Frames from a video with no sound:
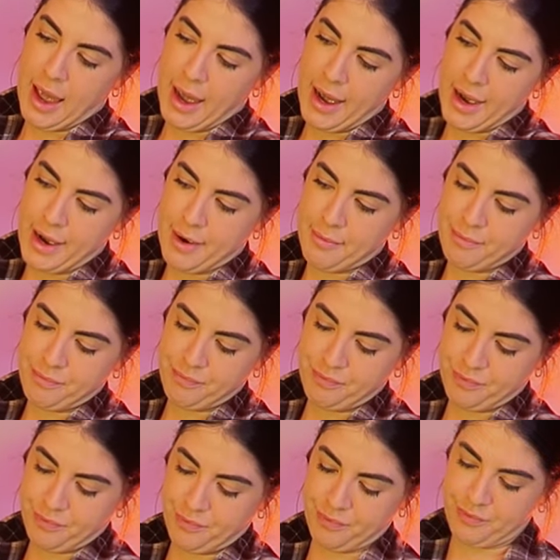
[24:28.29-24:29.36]
Um,
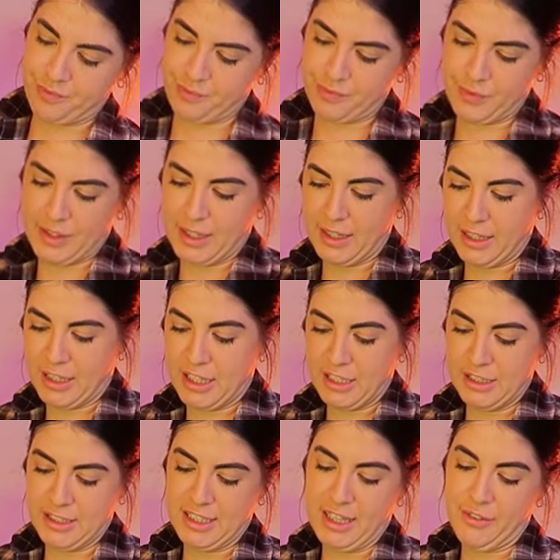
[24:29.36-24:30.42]

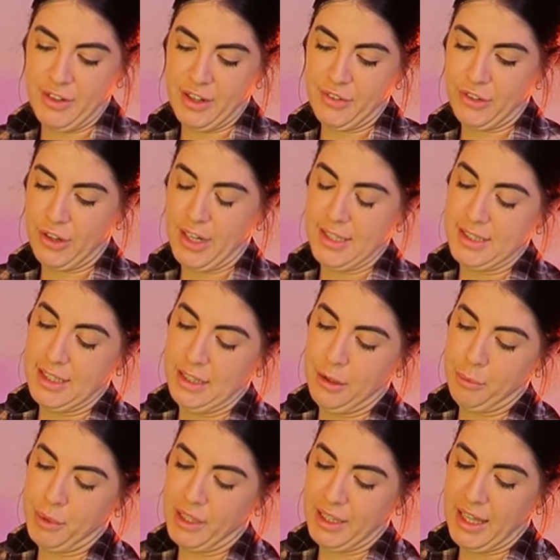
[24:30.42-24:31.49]
because even if there is a
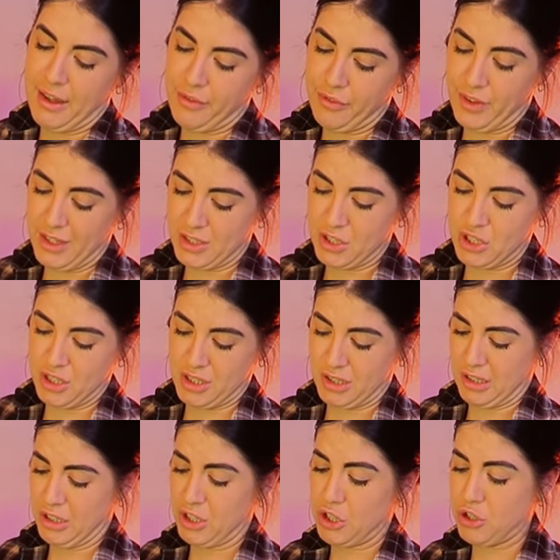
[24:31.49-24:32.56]
little bit of give, it's just
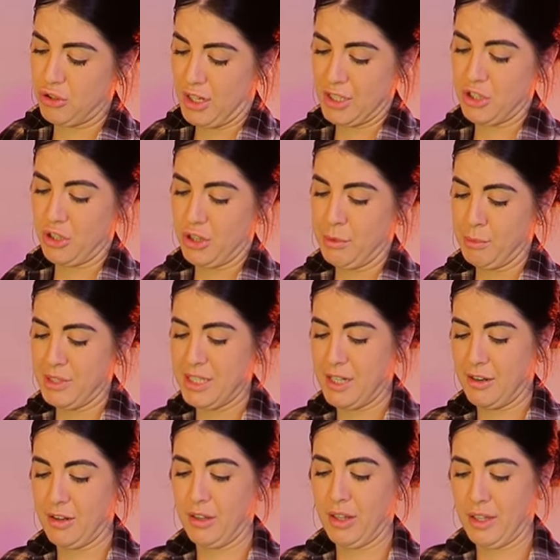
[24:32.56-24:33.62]
gonna stretch out the
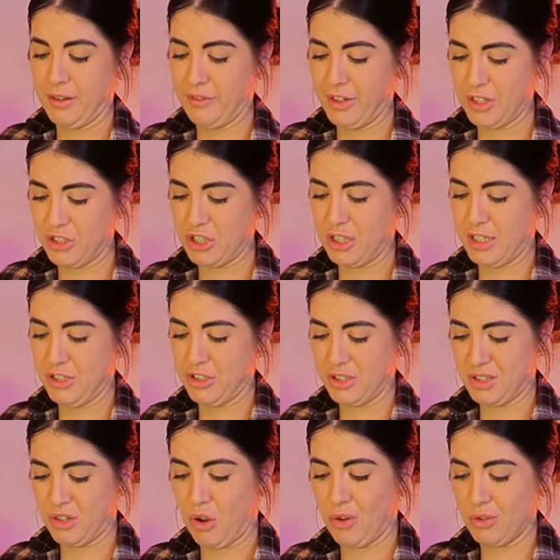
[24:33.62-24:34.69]
material and eventually
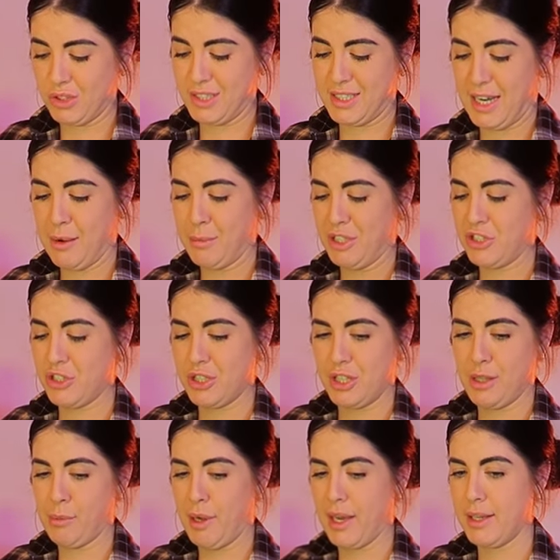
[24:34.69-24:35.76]
just cause damage to
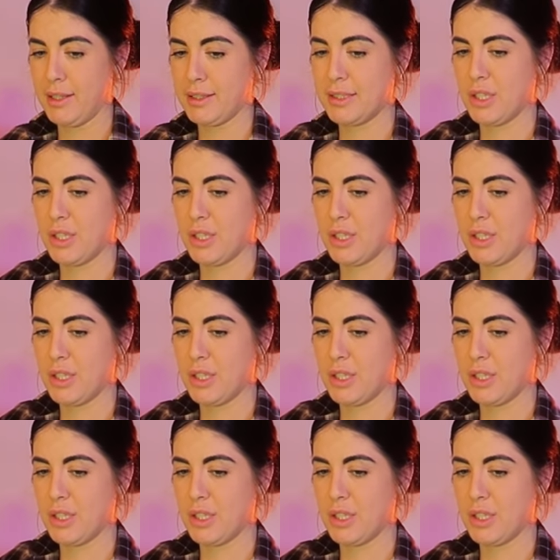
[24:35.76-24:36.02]
the bag.